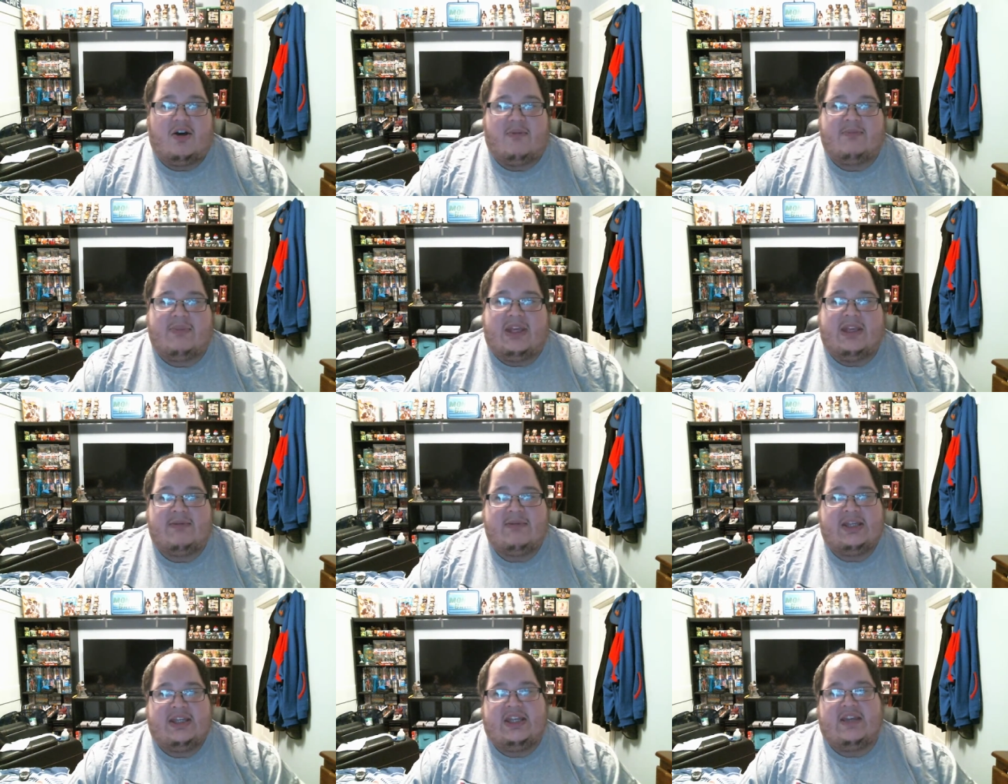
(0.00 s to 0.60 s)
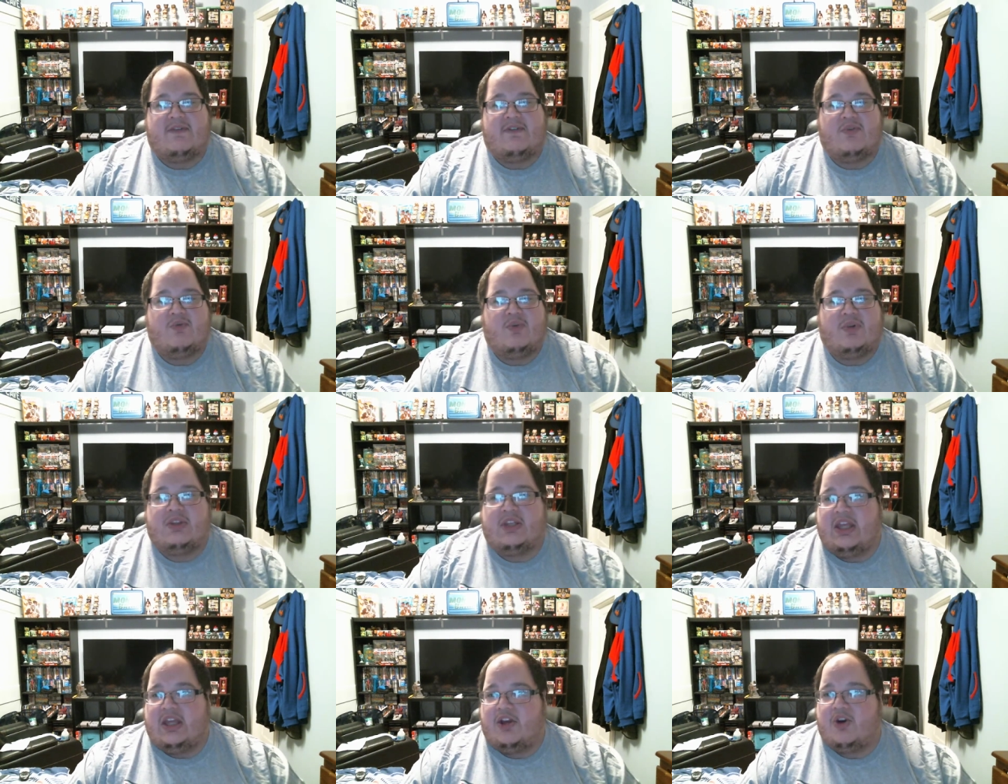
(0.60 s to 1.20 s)
maybe even
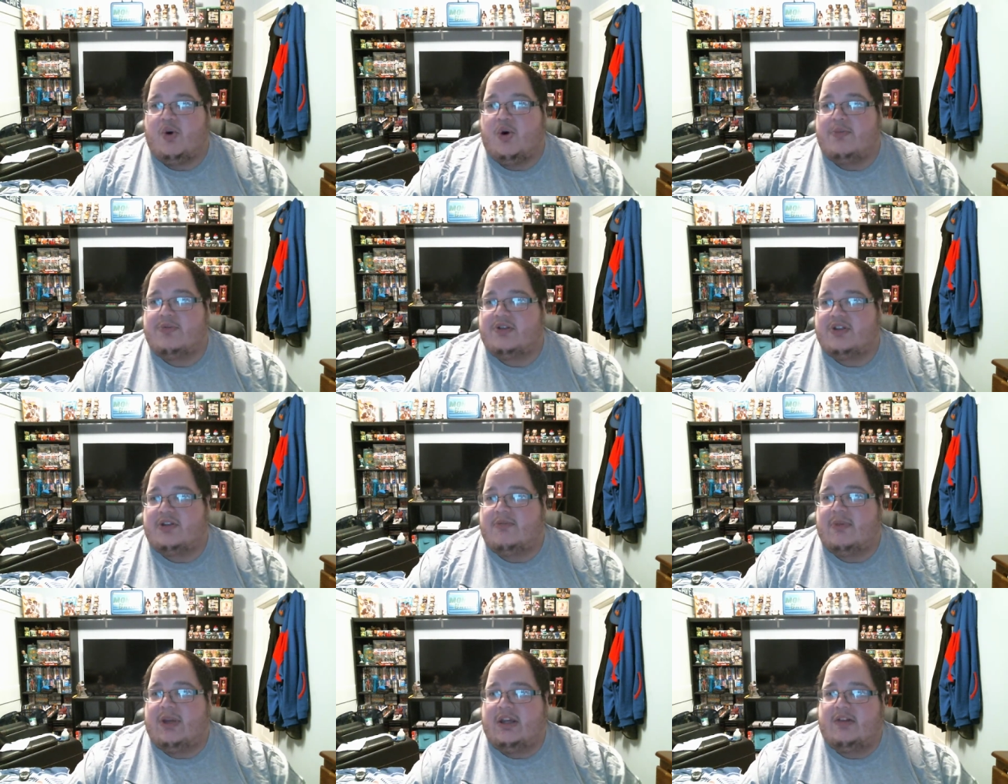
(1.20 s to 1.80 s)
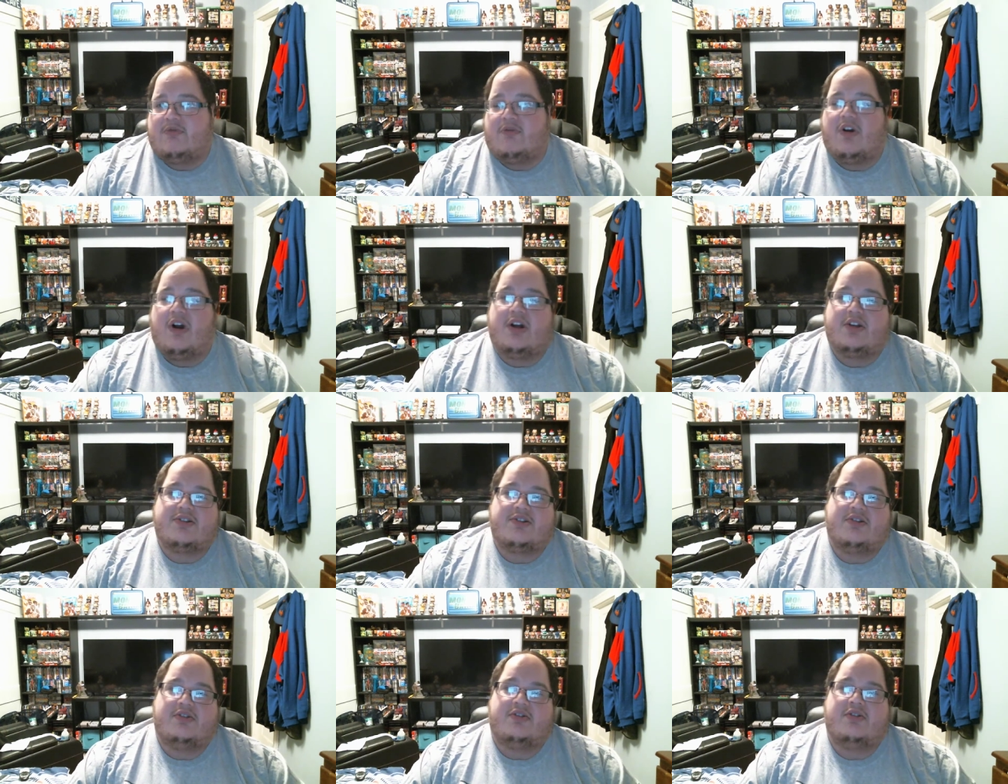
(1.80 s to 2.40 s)
when they go up to the main
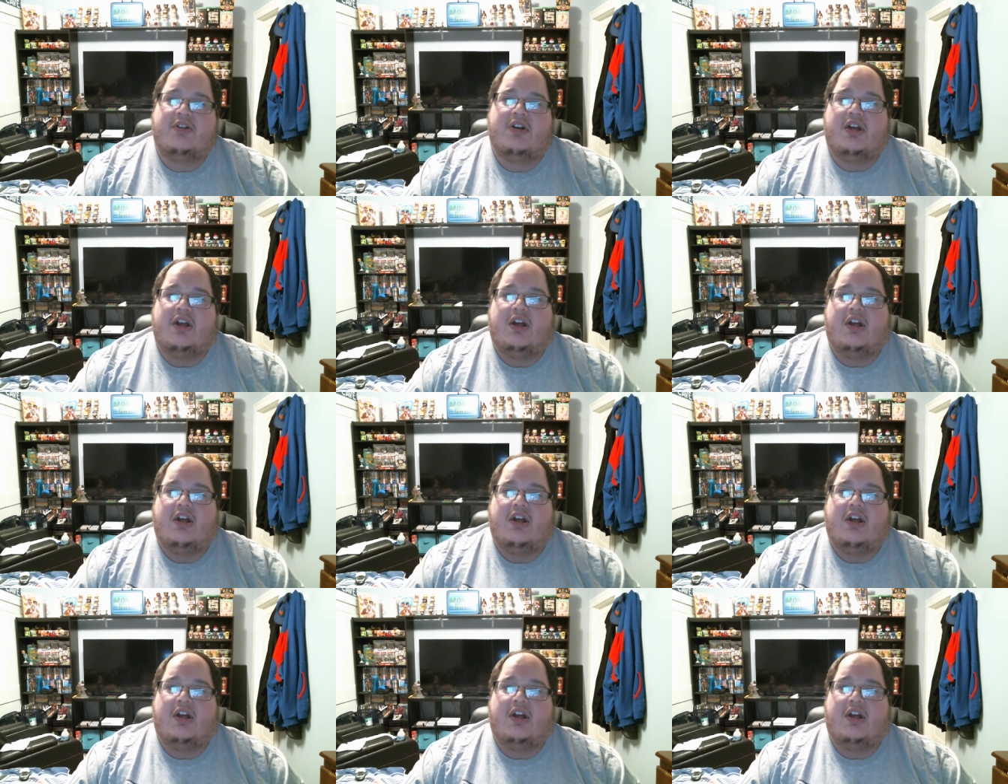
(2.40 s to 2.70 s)
roster.